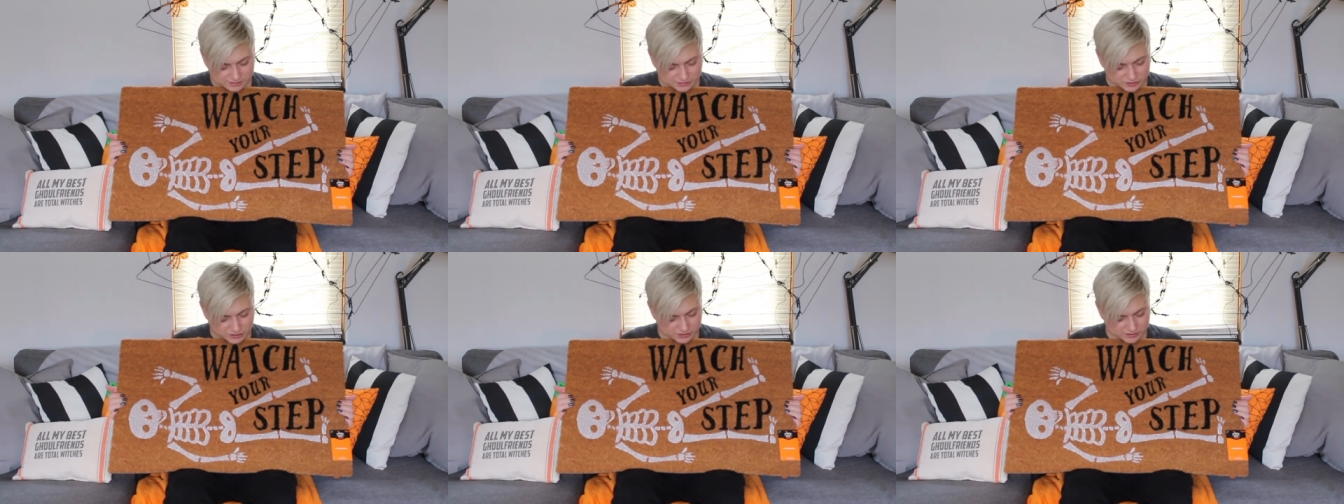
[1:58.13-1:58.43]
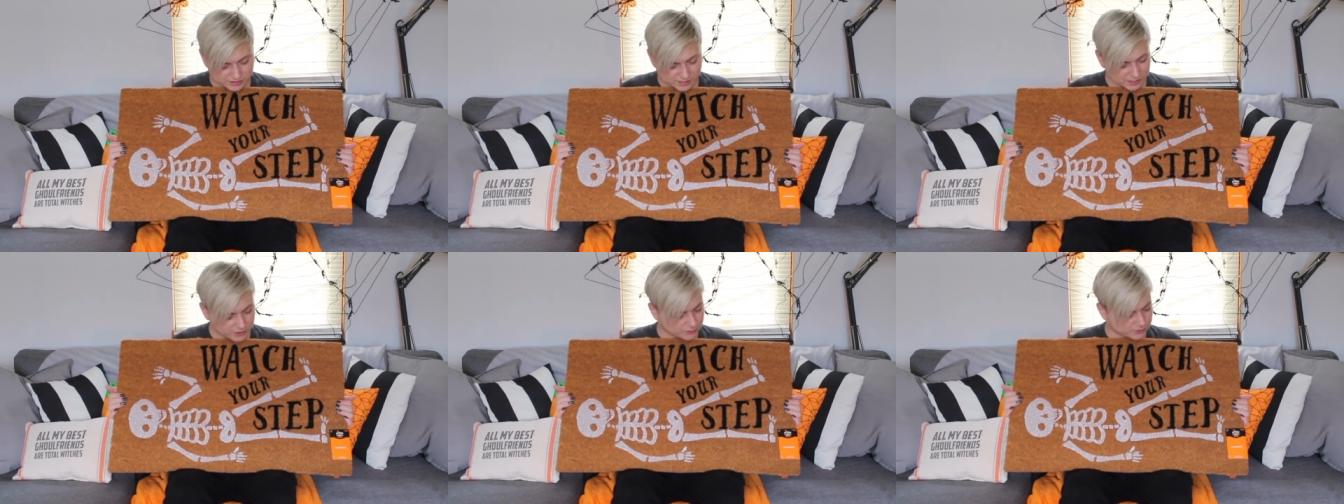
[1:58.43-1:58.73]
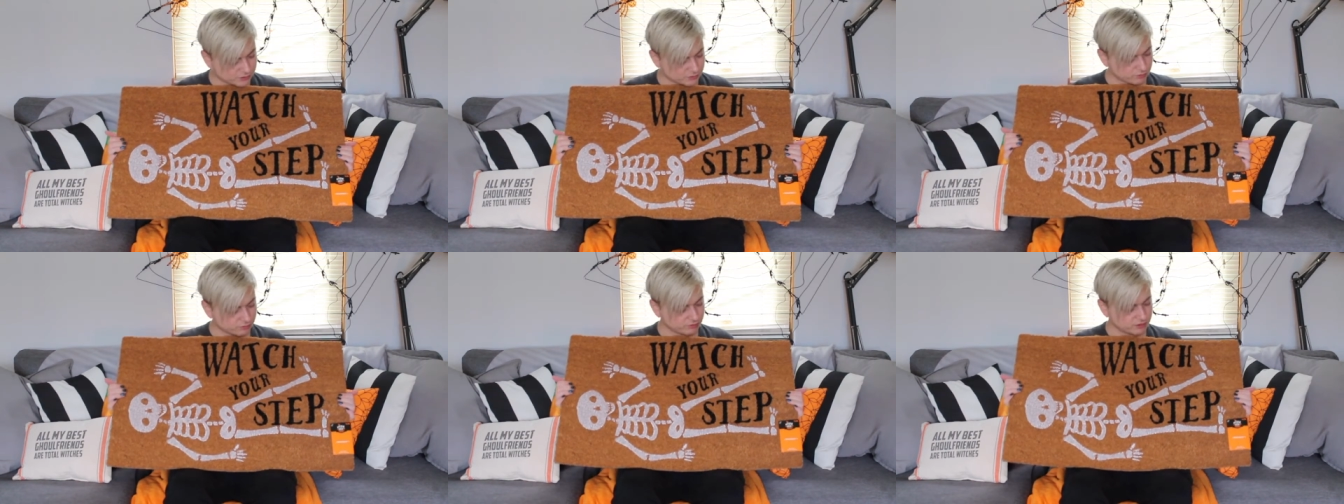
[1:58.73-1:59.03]
I just thought it
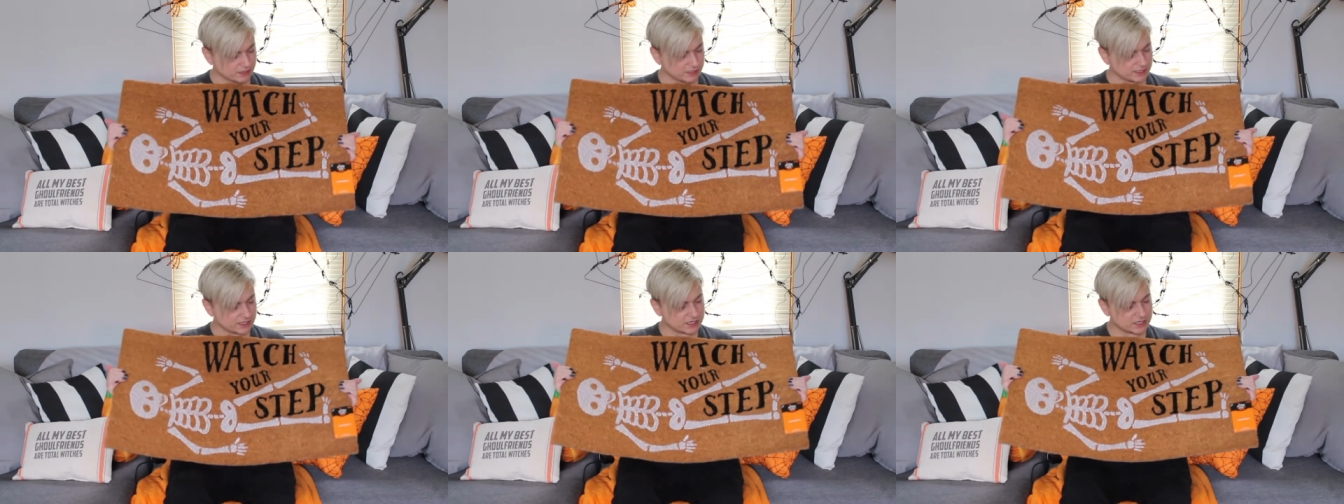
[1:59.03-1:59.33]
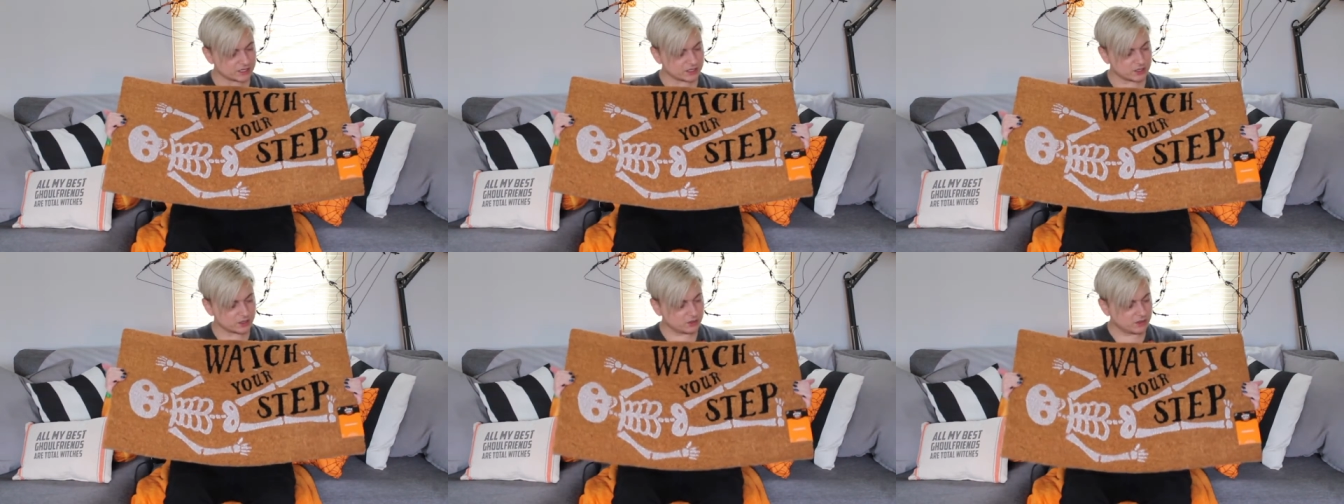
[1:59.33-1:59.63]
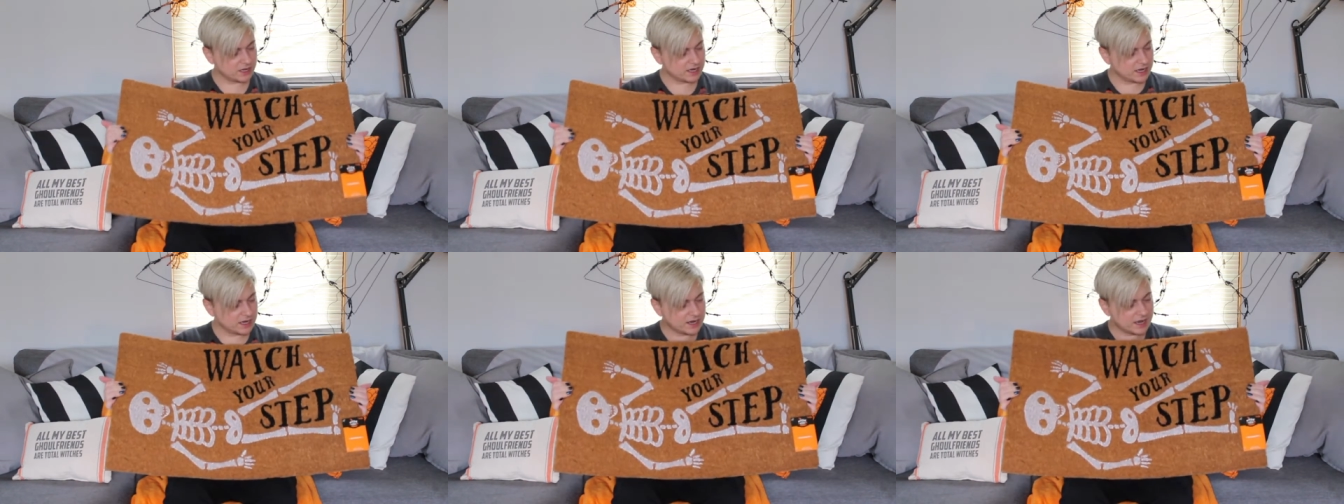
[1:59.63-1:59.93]
was really
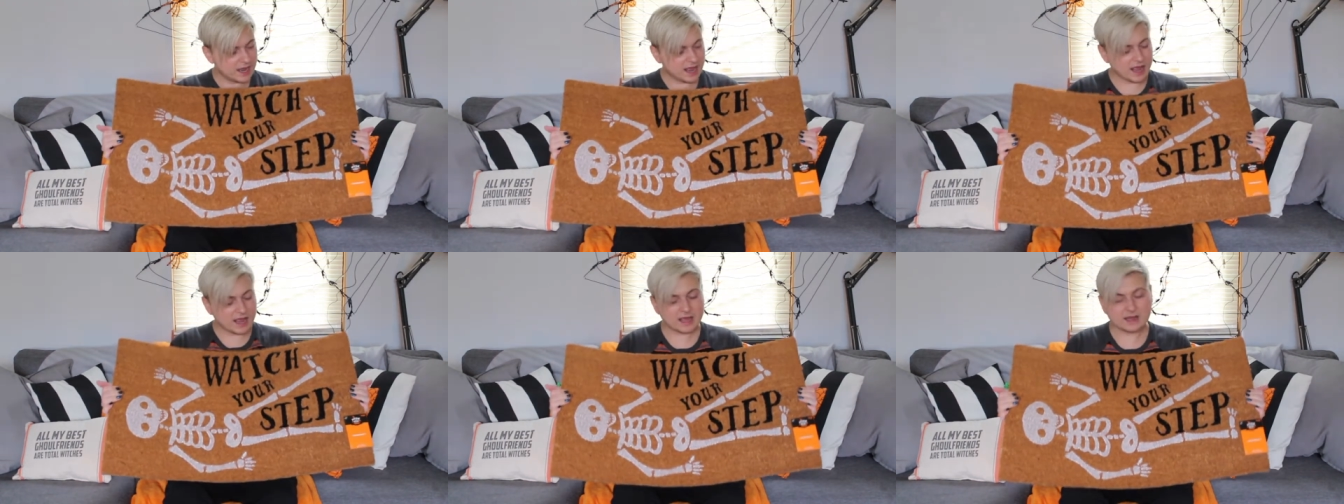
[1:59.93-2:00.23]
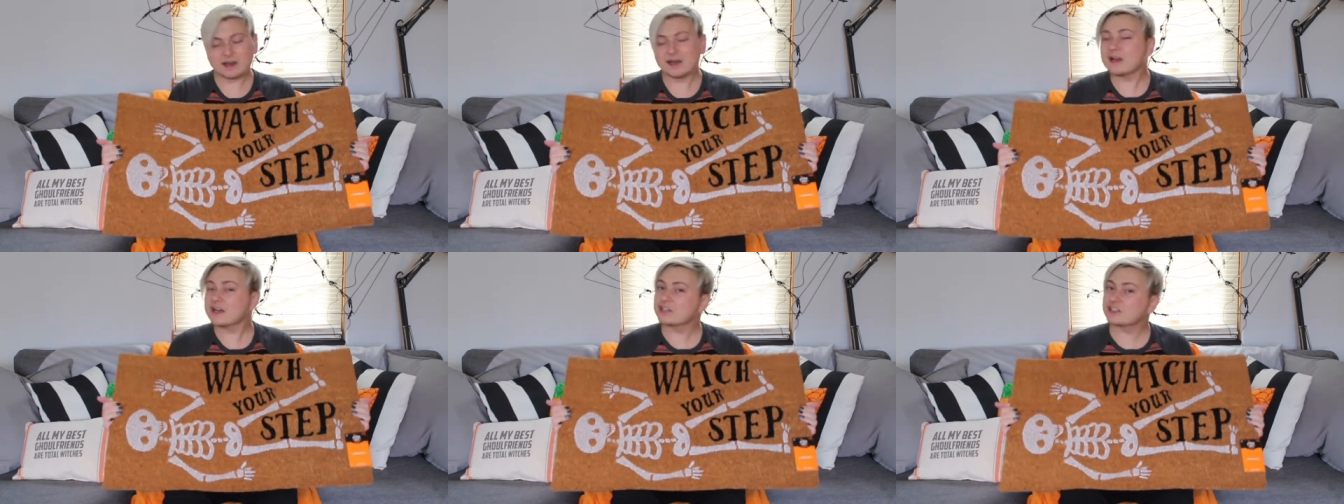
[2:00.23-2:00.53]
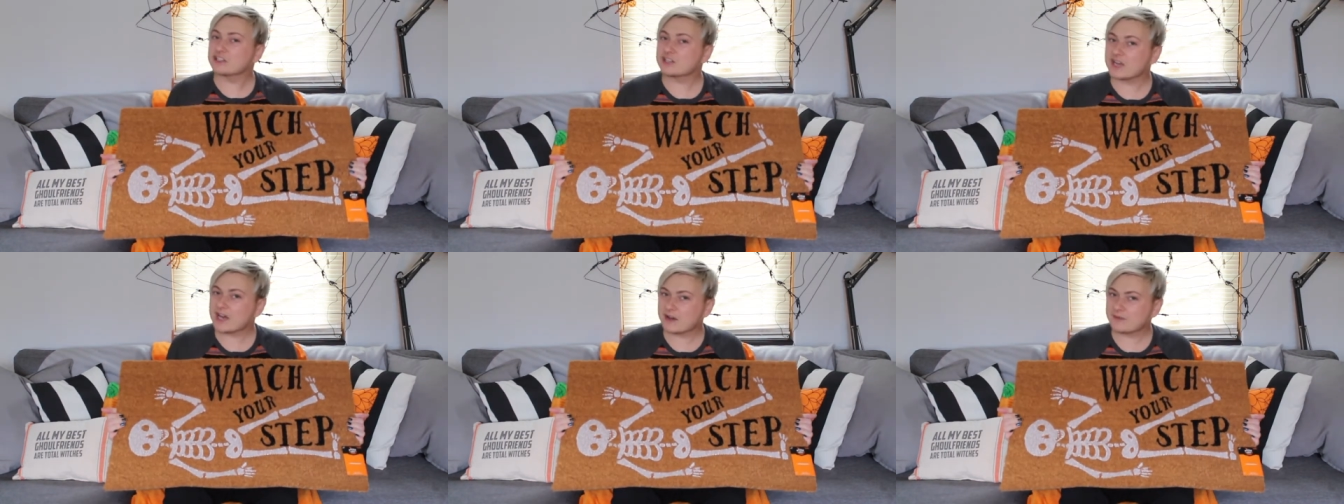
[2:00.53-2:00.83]
cute and I
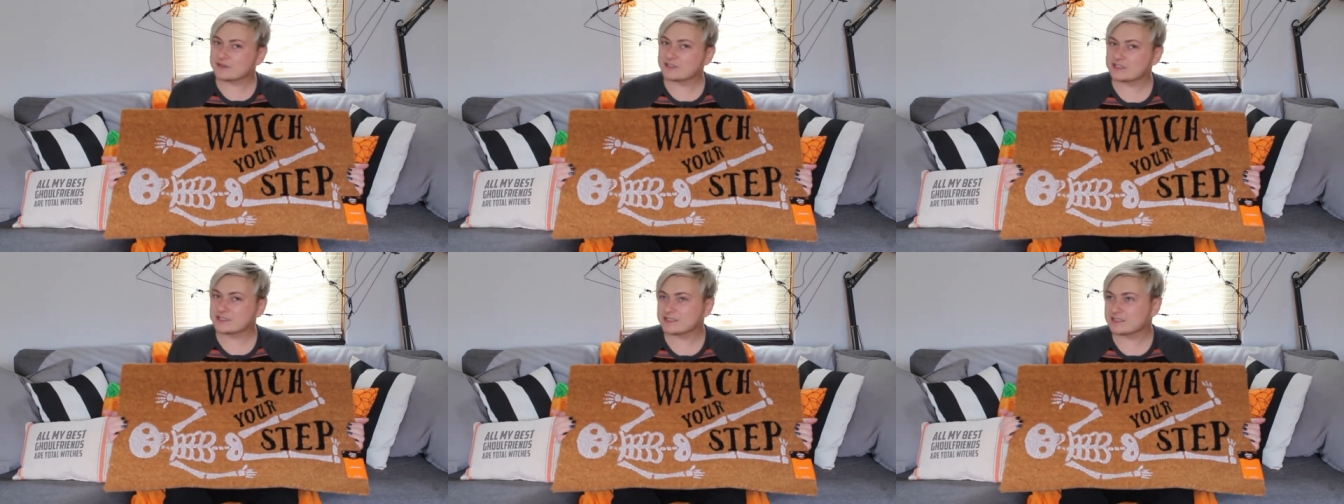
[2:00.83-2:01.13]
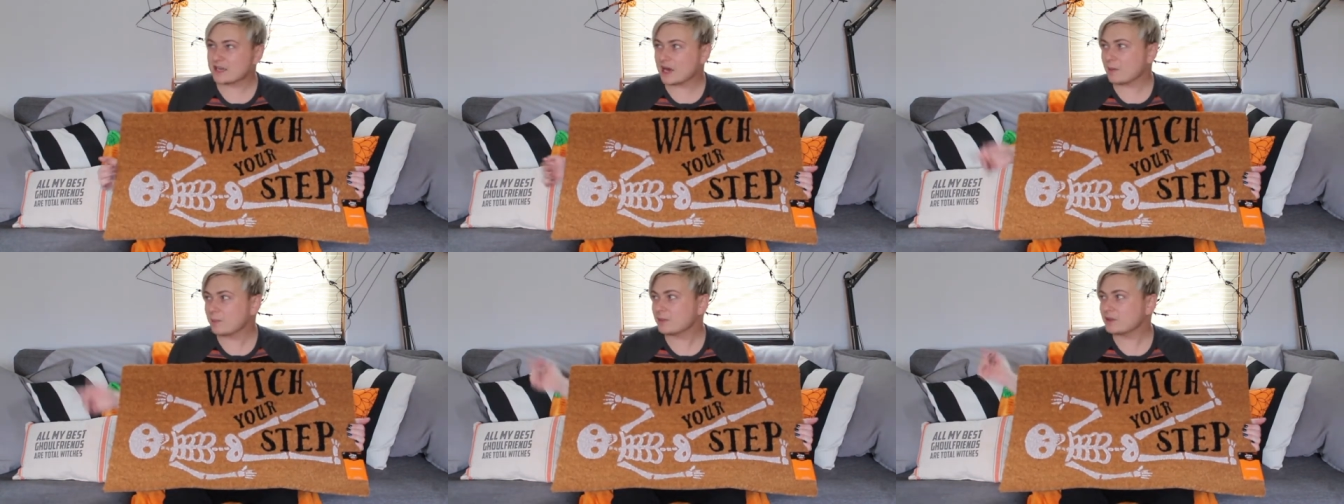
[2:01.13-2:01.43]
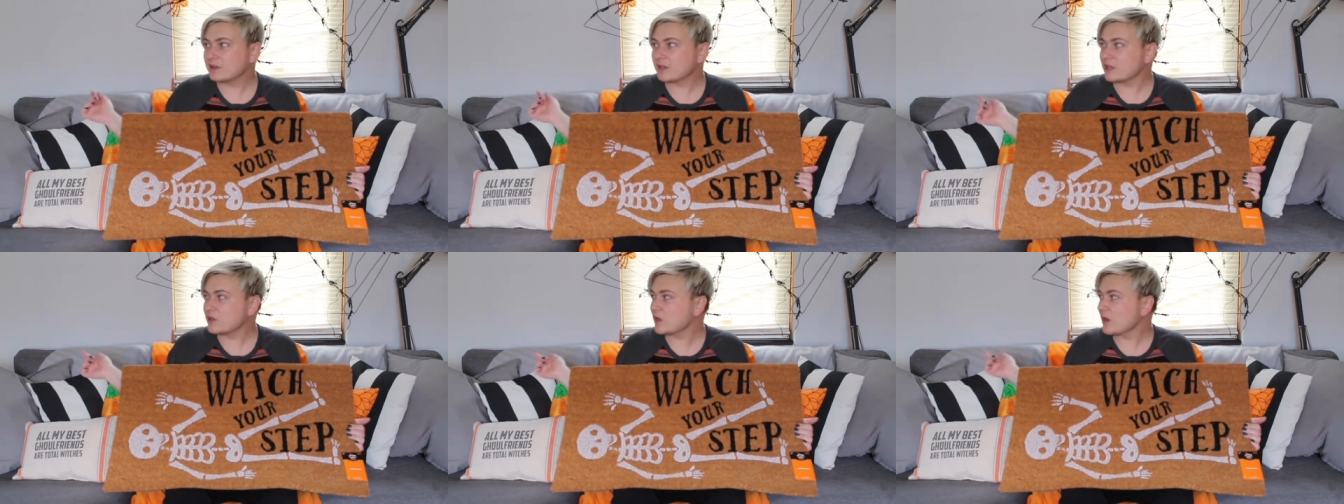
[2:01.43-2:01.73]
actually have a step
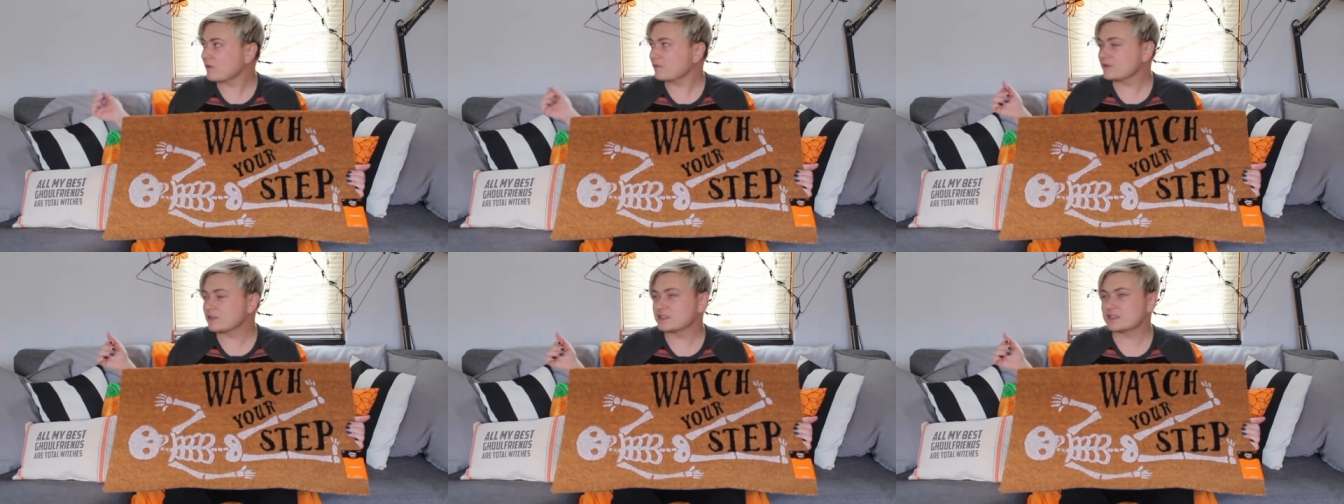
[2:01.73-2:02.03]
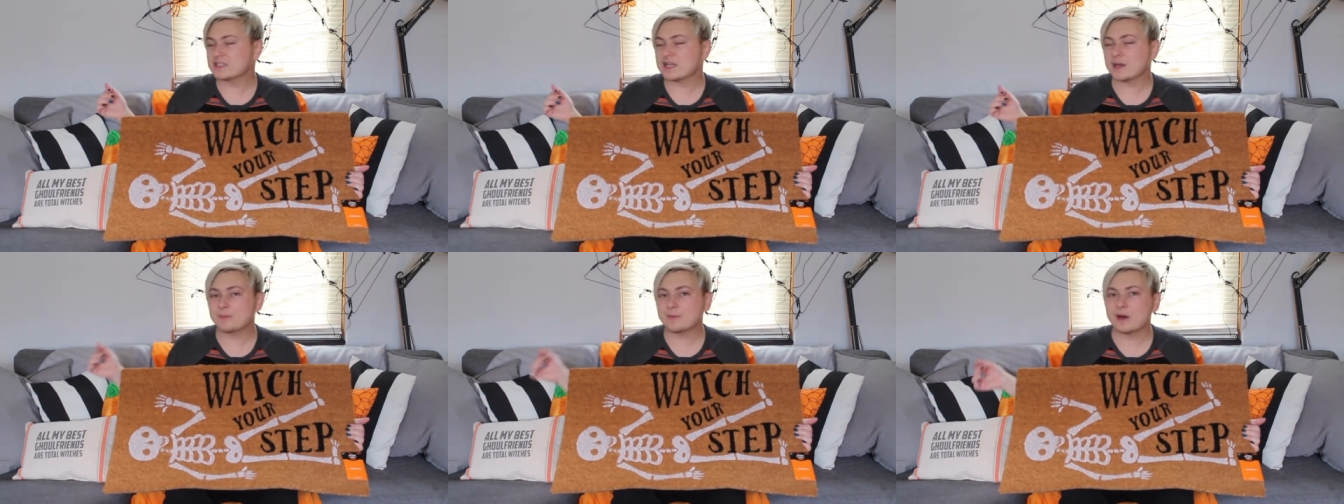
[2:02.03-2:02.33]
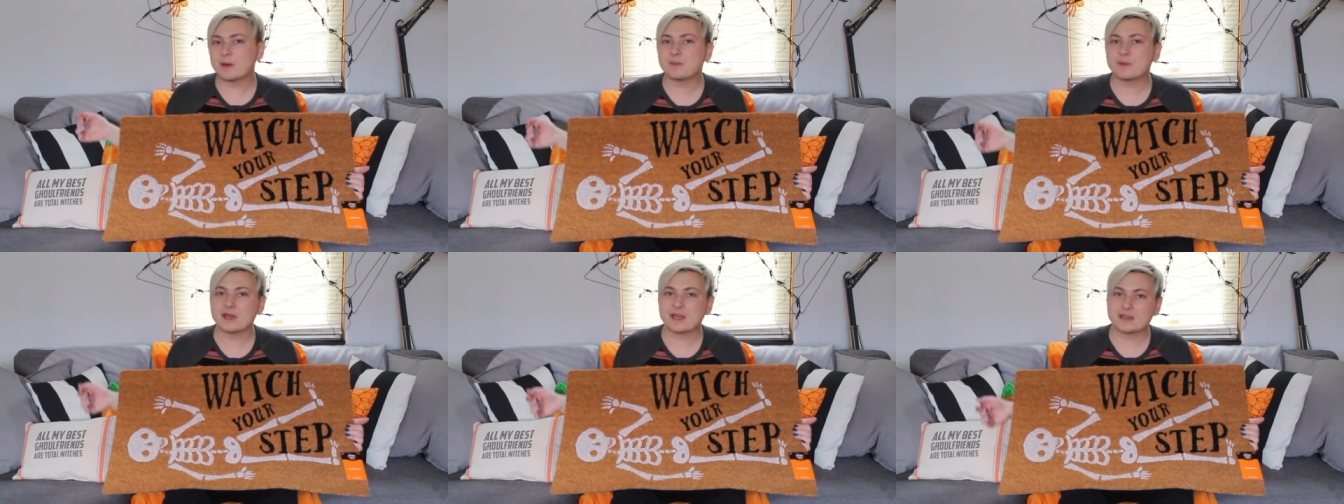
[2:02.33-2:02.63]
that you have to step
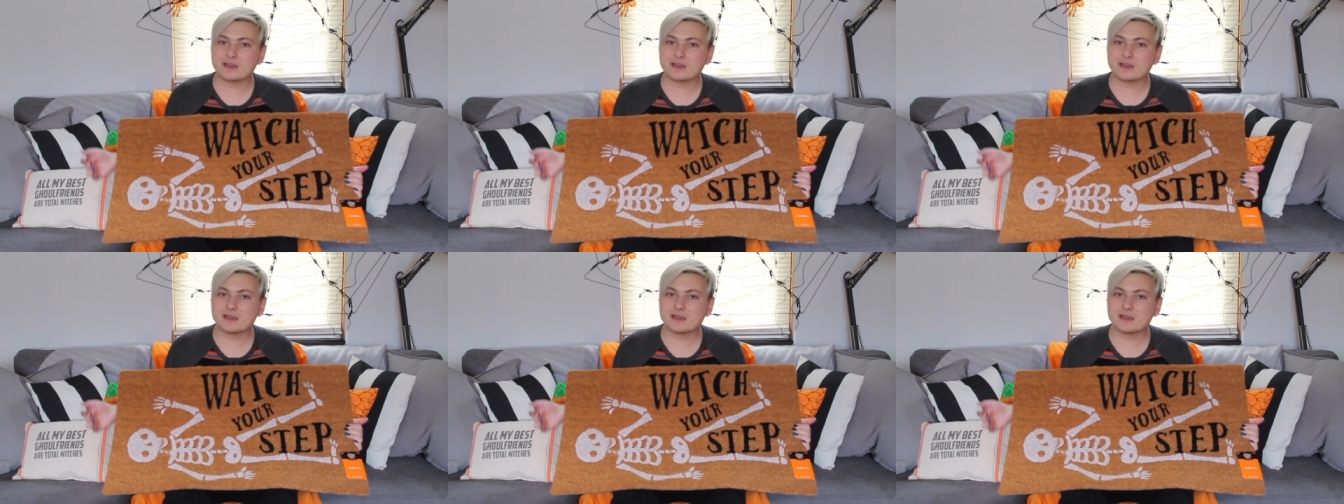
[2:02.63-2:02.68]
up